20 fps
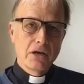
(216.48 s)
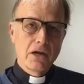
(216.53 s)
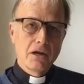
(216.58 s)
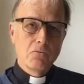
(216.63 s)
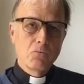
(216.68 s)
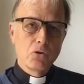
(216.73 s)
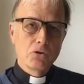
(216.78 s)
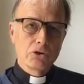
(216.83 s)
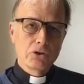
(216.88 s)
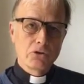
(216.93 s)

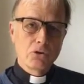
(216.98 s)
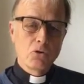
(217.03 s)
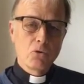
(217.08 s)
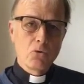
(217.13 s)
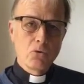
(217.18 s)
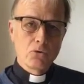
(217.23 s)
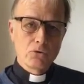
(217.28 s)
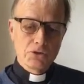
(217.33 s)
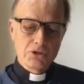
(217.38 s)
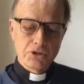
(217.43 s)
and what a
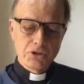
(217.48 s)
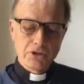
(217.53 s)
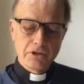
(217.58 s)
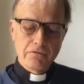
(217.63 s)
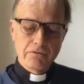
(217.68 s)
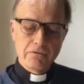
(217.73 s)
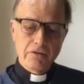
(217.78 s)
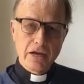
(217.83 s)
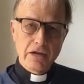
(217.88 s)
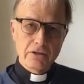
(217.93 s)
cause to
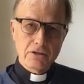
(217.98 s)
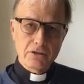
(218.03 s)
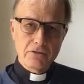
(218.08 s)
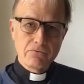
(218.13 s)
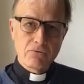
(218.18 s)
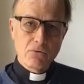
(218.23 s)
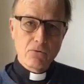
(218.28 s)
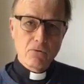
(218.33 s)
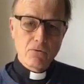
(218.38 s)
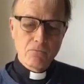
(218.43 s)
give thanks
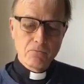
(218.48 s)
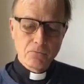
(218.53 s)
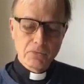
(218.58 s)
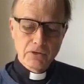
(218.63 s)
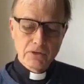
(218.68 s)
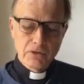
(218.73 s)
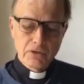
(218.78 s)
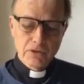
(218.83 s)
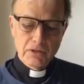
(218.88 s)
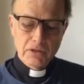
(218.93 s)
for,
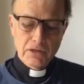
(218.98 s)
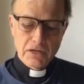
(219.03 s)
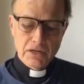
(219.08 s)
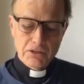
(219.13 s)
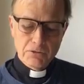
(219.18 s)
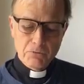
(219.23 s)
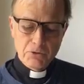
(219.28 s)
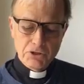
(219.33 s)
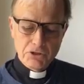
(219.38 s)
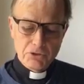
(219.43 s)

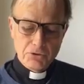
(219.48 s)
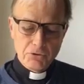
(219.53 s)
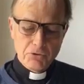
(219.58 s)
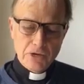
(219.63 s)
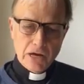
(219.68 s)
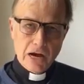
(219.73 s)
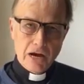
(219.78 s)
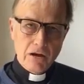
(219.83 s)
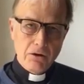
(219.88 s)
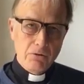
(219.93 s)
as we do
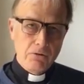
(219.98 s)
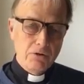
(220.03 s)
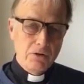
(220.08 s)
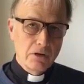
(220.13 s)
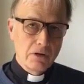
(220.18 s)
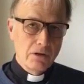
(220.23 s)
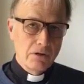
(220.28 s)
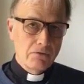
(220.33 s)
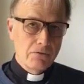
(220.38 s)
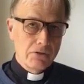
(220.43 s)
now
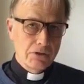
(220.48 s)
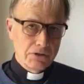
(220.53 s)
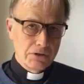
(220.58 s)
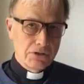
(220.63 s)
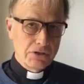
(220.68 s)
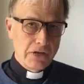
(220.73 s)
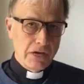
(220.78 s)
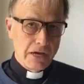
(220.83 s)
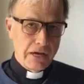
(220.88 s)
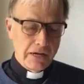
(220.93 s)
this
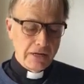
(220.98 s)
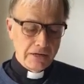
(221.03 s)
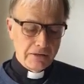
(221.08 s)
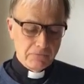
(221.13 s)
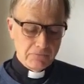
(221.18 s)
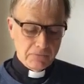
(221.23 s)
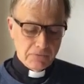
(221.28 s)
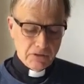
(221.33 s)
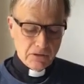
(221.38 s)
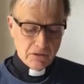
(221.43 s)
day
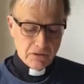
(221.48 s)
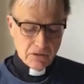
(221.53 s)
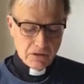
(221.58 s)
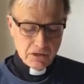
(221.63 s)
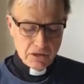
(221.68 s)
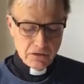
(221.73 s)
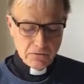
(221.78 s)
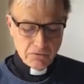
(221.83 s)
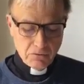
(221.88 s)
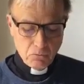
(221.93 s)

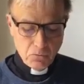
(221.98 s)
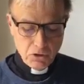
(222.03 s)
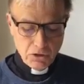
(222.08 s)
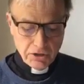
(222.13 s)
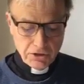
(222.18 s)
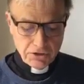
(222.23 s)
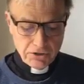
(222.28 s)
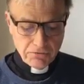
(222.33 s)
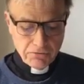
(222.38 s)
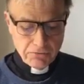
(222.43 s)
in the
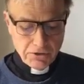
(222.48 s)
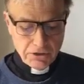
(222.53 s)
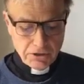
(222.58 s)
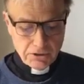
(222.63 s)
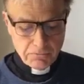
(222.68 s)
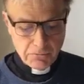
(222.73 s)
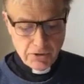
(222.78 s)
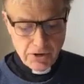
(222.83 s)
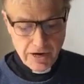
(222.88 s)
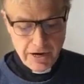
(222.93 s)
words of
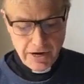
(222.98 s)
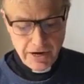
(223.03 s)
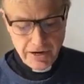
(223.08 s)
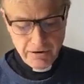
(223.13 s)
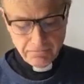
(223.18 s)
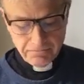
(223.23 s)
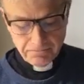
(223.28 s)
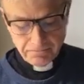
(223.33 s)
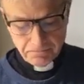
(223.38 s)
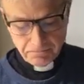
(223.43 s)
this prayer.